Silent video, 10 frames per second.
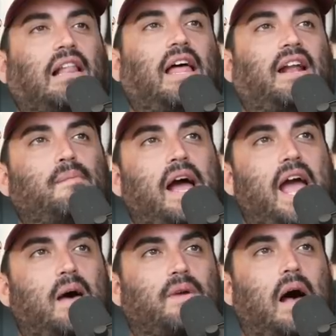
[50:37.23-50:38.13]
LA to
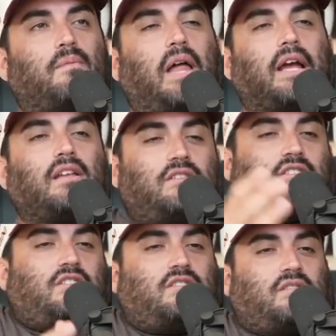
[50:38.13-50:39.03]
Miami. I'm like
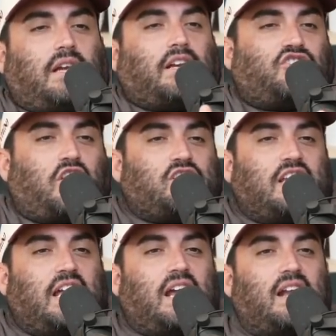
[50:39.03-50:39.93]
a
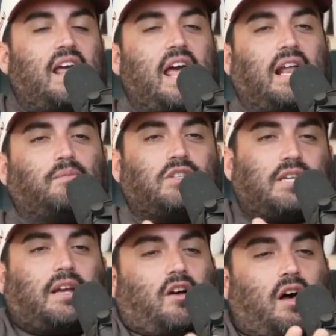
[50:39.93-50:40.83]
sardine, and I'm
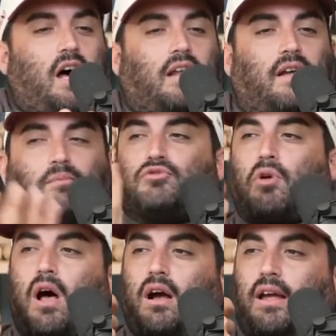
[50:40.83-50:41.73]
just like I'm
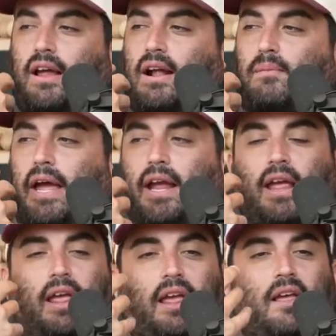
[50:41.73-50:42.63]
drunk, and I'm
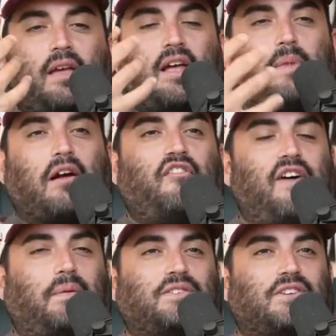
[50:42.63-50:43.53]
like, and Michael
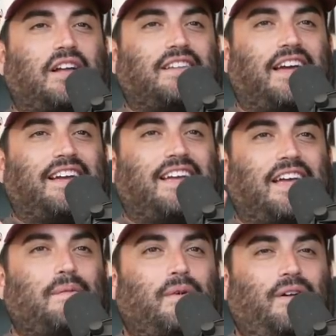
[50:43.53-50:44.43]
Phelps is on like
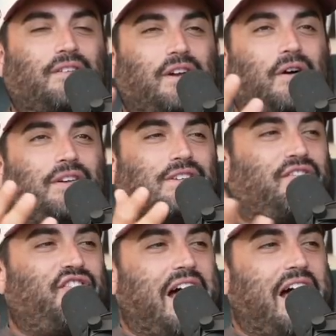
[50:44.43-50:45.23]
Kimmel, or no, he's on